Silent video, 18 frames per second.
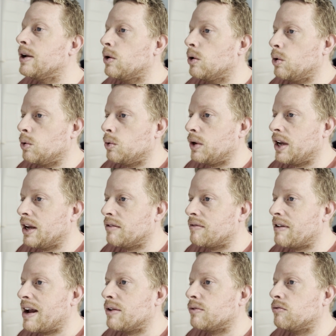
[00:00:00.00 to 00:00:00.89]
all year
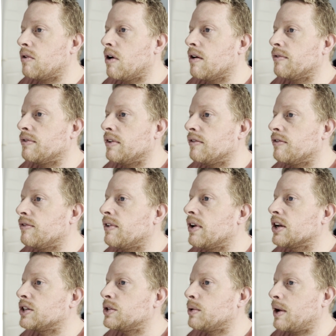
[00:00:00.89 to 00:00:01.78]
round rather than
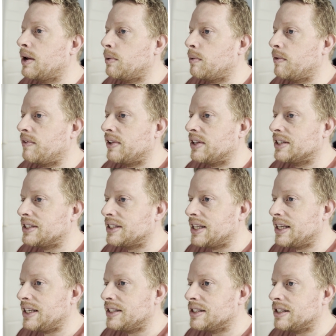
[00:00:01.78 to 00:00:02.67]
fluctuate within
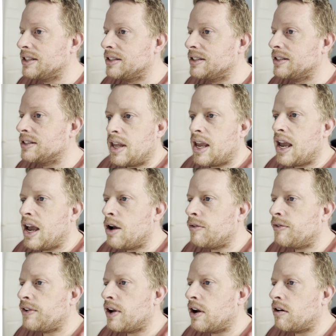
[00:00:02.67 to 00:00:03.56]
seasons.
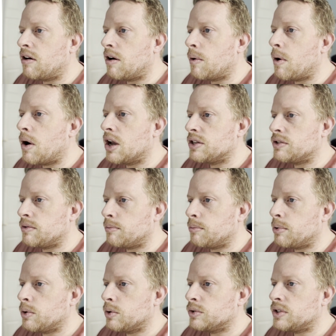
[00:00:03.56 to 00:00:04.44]
Healthy ROIs are
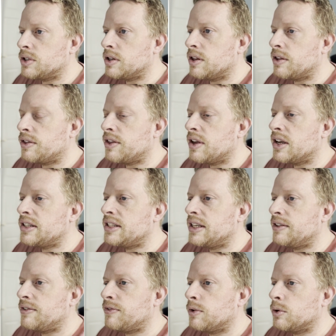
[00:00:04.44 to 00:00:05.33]
important,
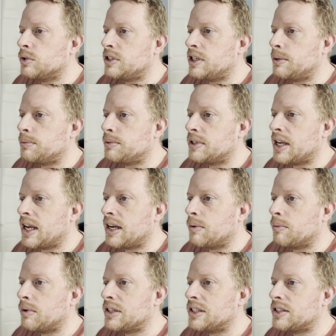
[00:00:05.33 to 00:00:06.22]
30 to
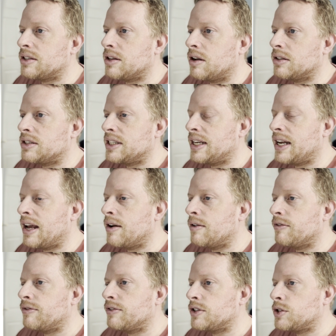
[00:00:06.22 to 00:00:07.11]
40% when starting
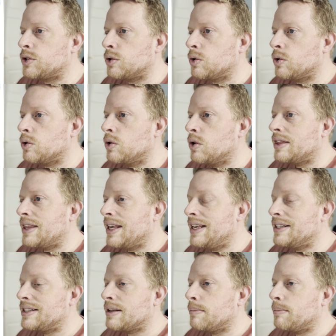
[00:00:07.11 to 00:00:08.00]
out for sure.
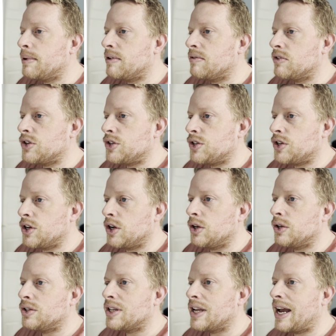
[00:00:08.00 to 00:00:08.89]
These can be
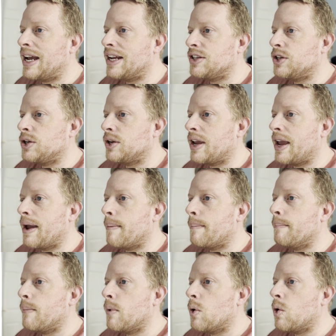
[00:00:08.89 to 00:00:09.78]
reduced as you get
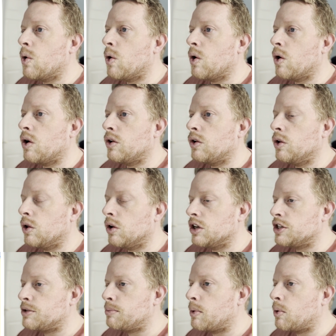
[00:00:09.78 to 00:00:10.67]
more
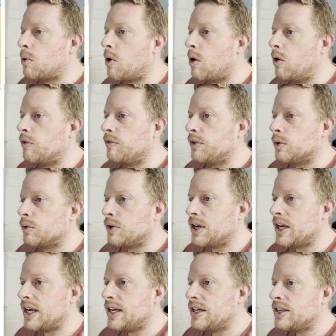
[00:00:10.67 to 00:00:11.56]
knowledgeable of your
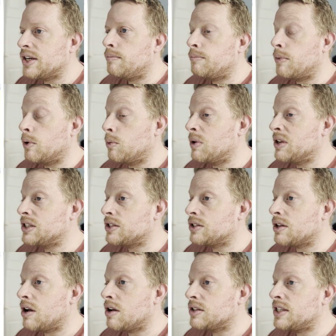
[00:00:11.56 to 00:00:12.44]
niche, but when
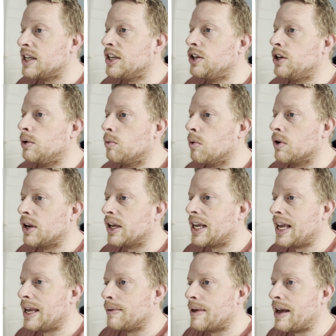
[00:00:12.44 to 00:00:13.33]
starting you want to
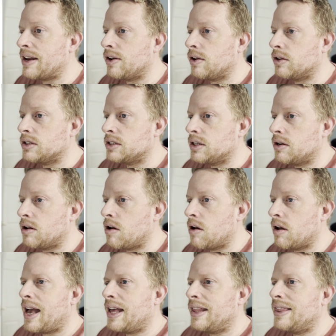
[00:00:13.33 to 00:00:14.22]
keep that nice and
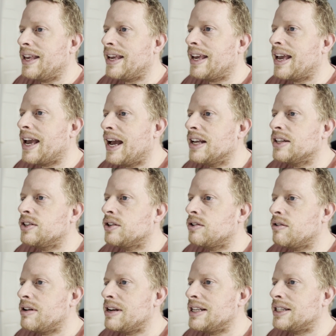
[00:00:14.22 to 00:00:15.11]
high. And then
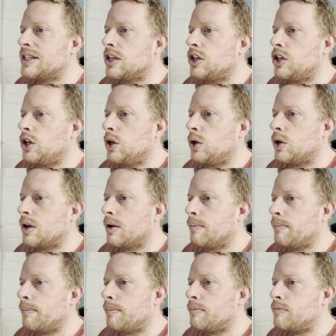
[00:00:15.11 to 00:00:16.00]
categories that you
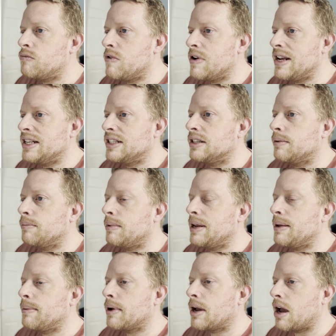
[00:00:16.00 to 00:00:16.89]
can
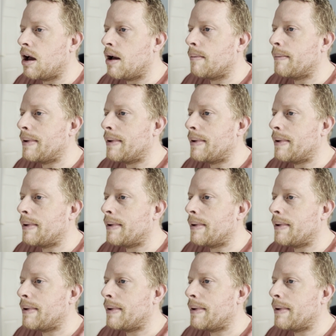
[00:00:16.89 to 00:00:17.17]
reasonably become